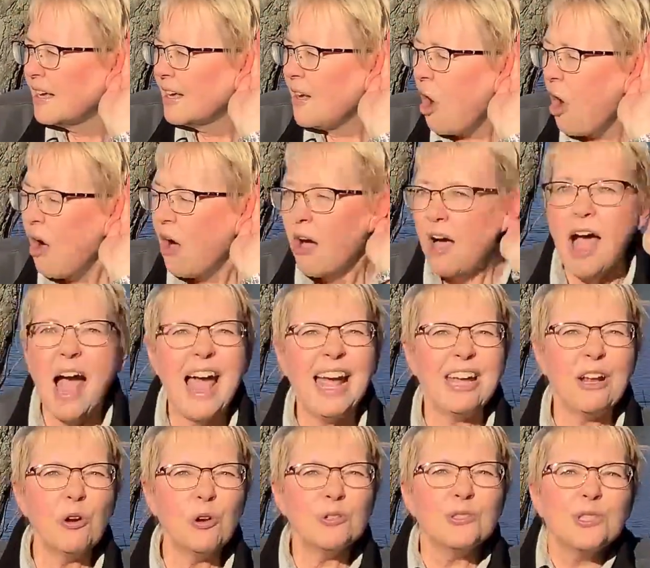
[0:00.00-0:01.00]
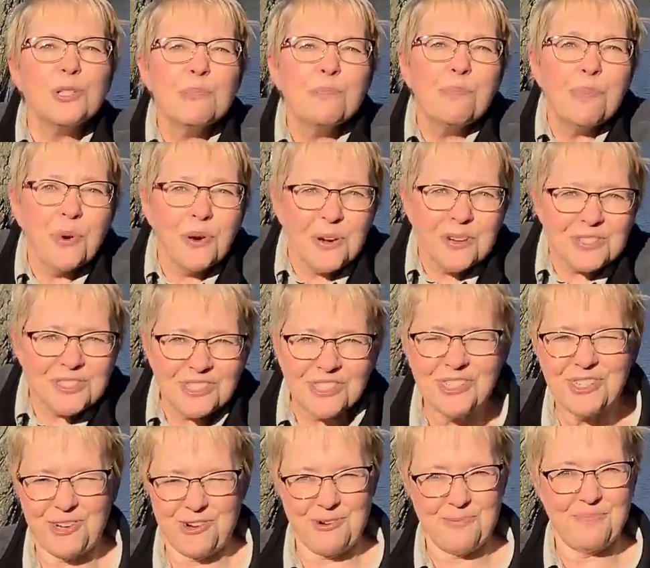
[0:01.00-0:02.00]
Oh, I heard some birds
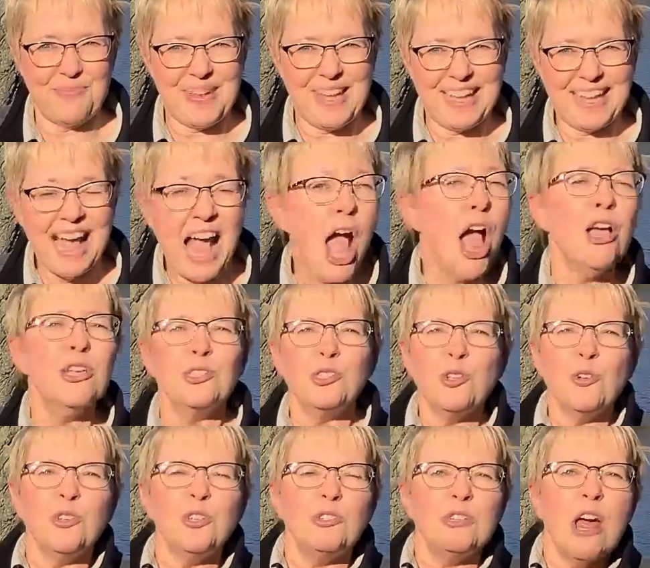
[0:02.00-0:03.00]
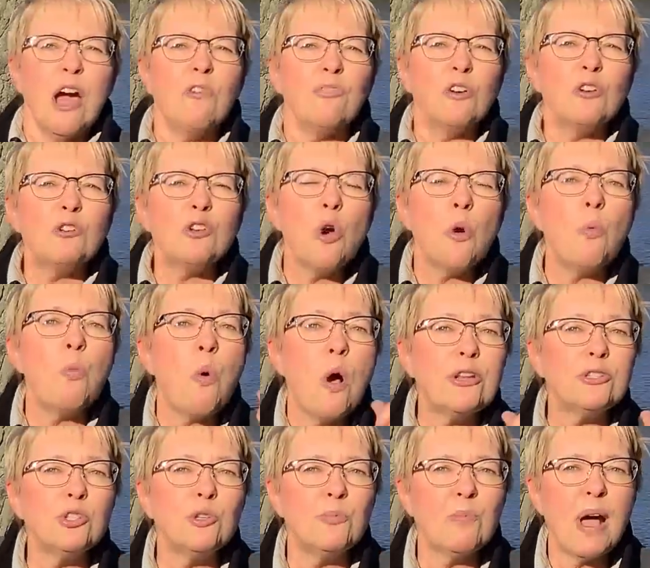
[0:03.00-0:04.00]
chirping. So you never know
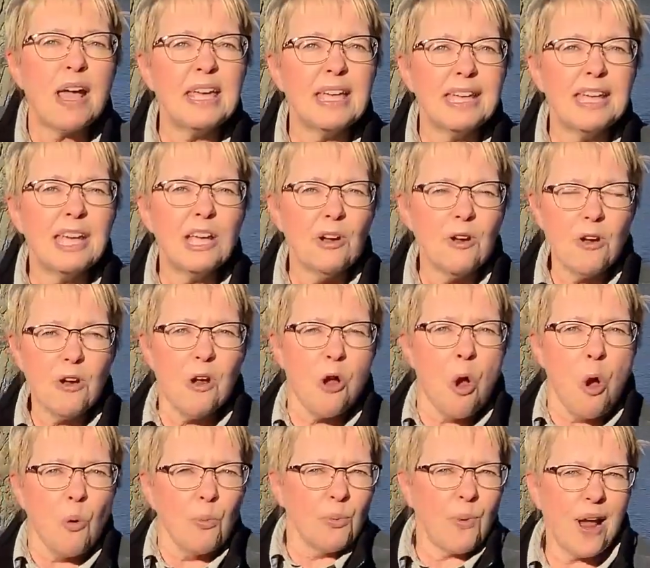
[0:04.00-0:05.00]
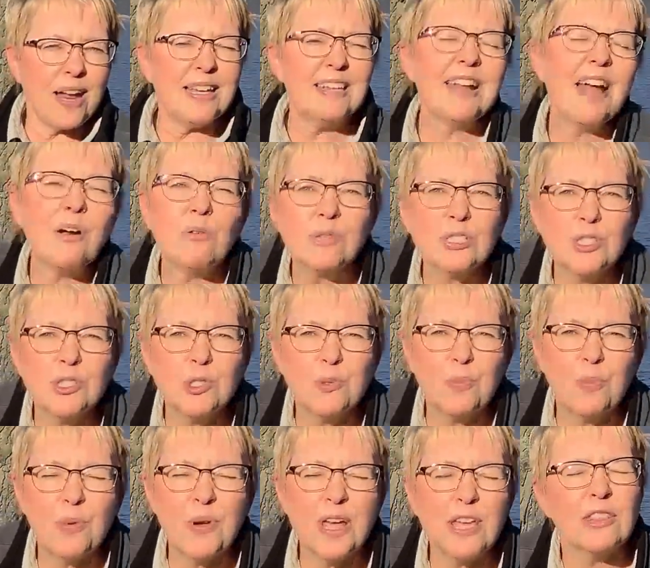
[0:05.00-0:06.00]
what you might hear. Right now in
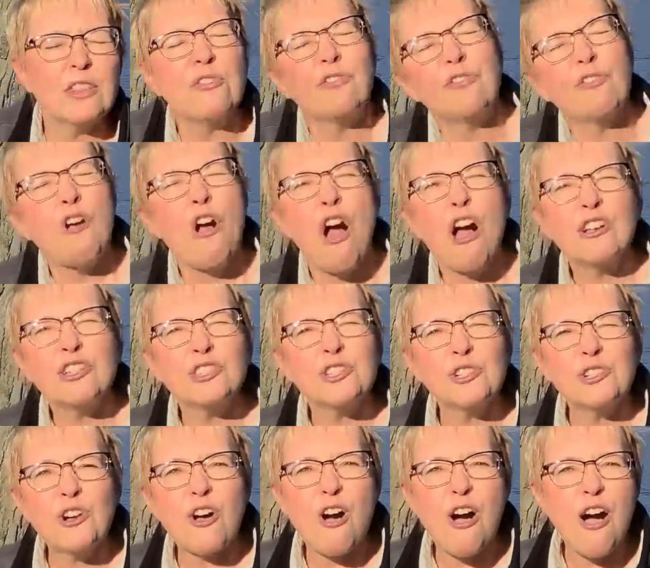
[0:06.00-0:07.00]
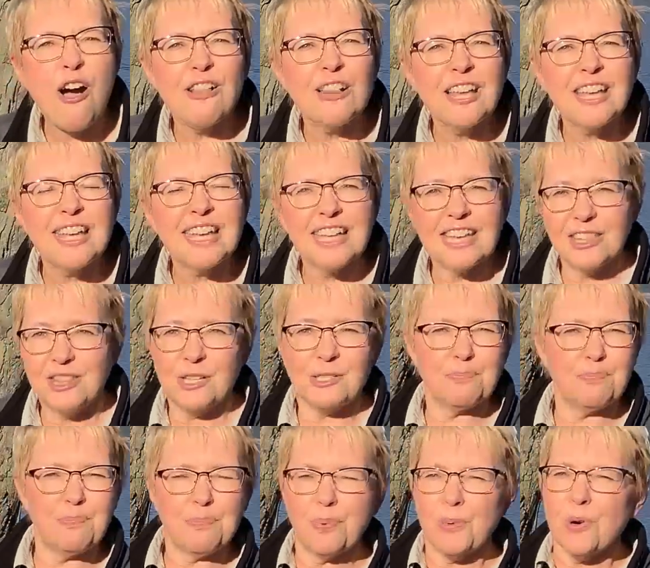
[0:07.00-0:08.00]
spring, the frogs are calling and the
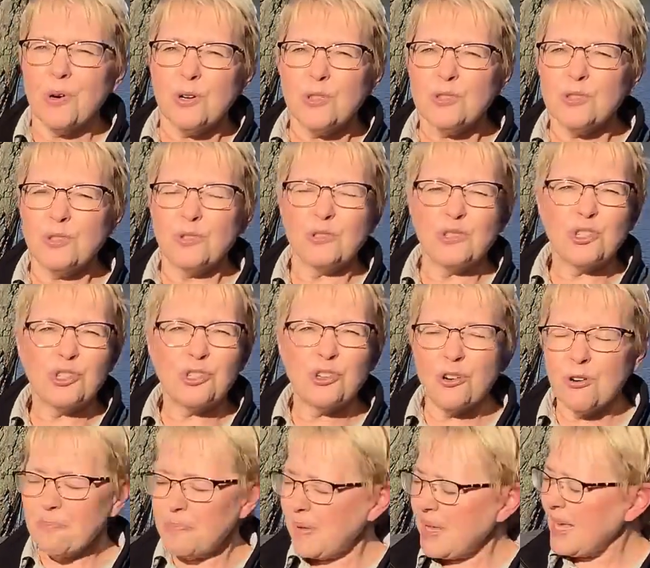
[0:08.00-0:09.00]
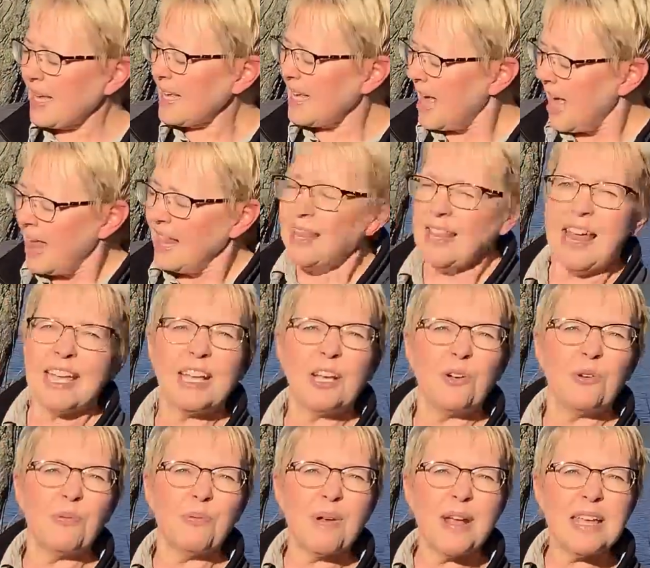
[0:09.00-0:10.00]
birds are chirping like
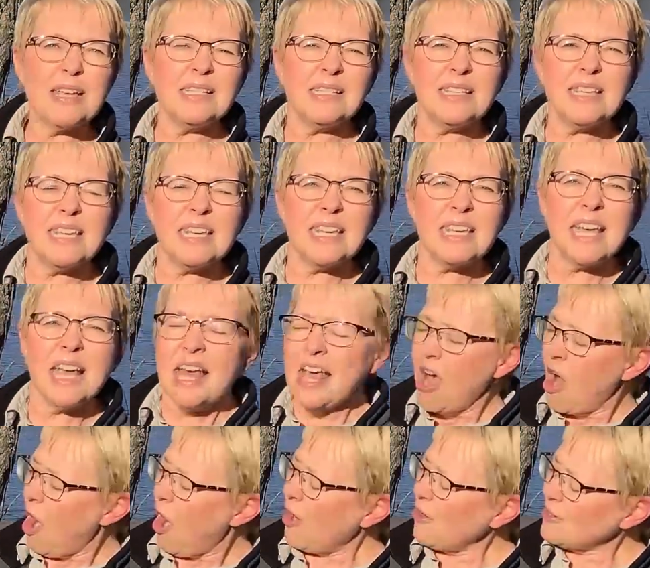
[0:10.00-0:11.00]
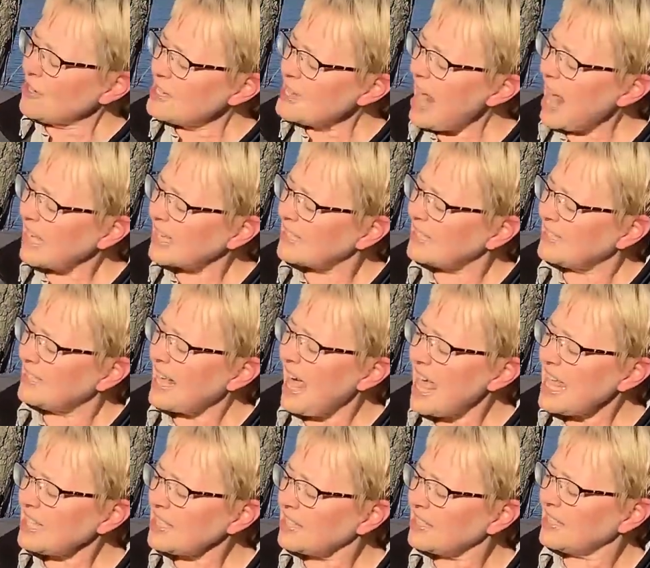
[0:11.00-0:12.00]
crazy. Our next
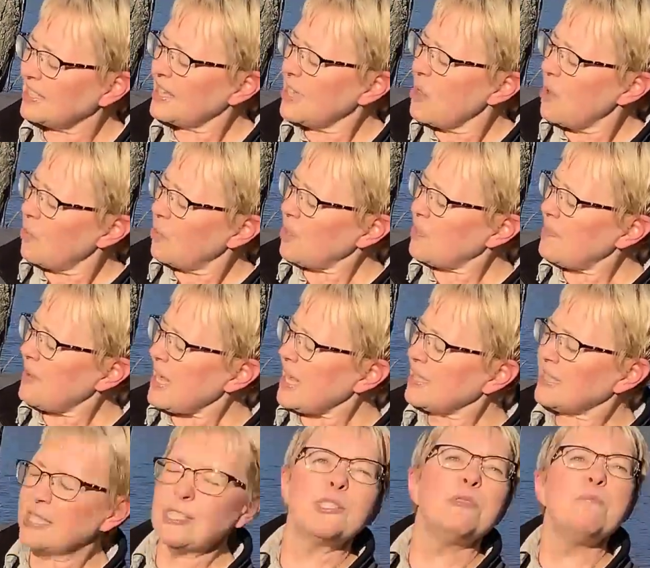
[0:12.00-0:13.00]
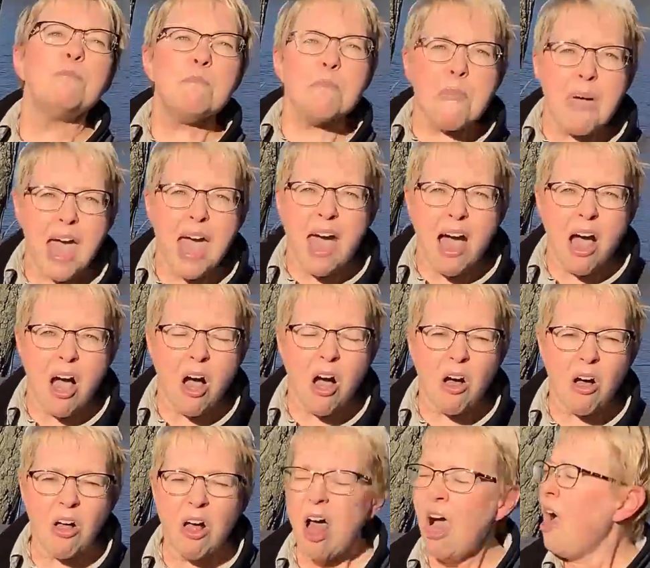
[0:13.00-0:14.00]
sense would be
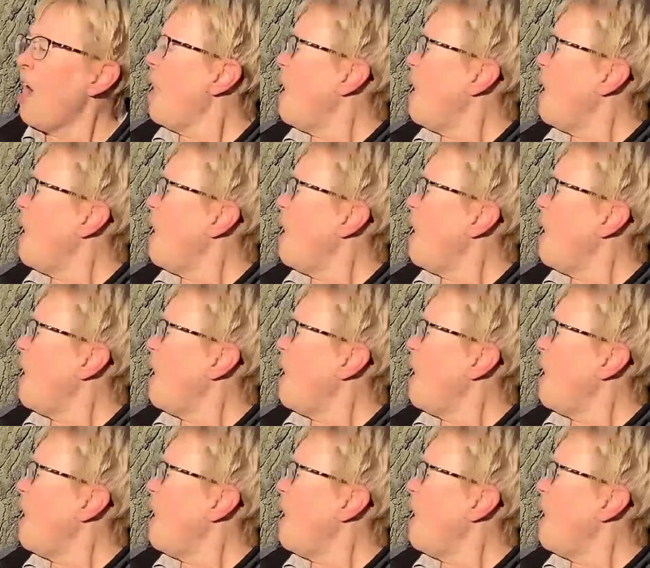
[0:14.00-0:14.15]
smell.